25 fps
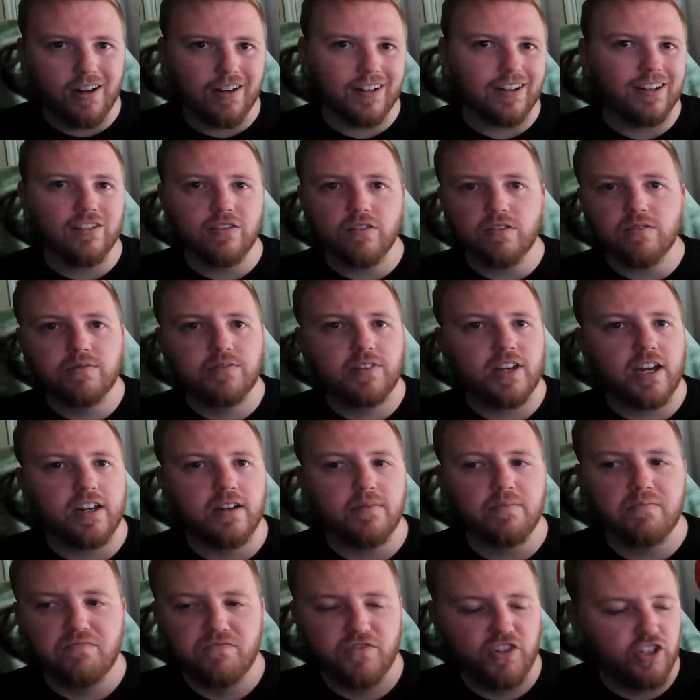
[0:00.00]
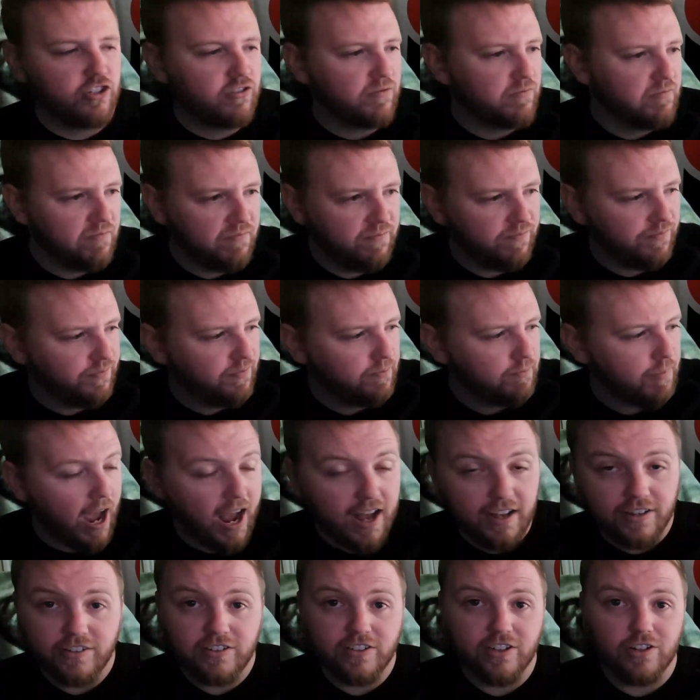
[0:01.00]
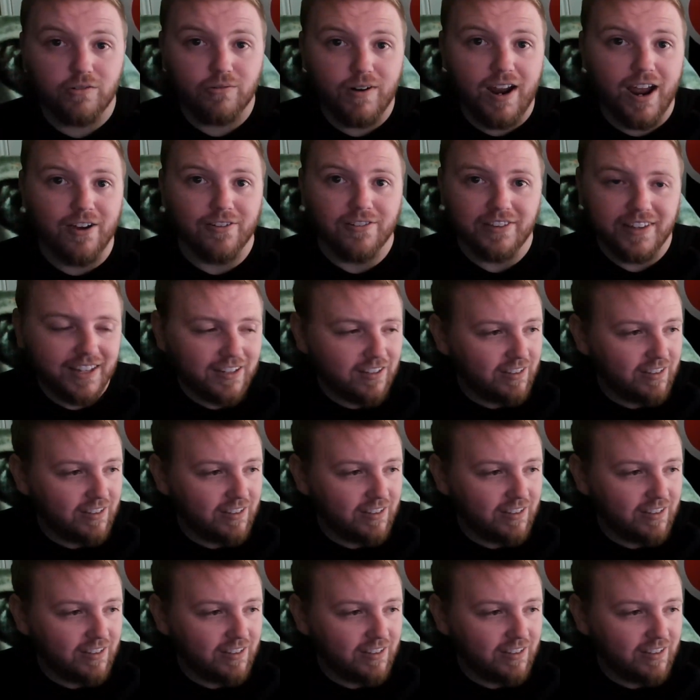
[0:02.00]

I'm gonna kind of just pass it around.